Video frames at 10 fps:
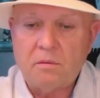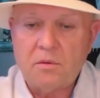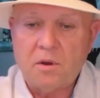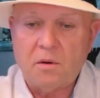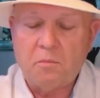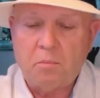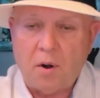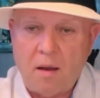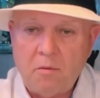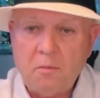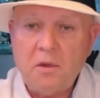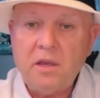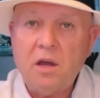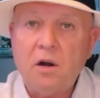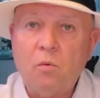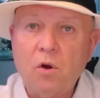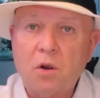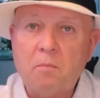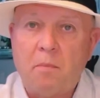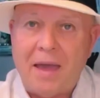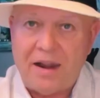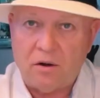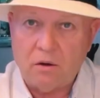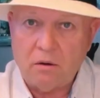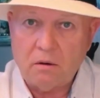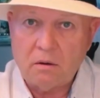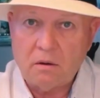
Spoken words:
they're probably going to work better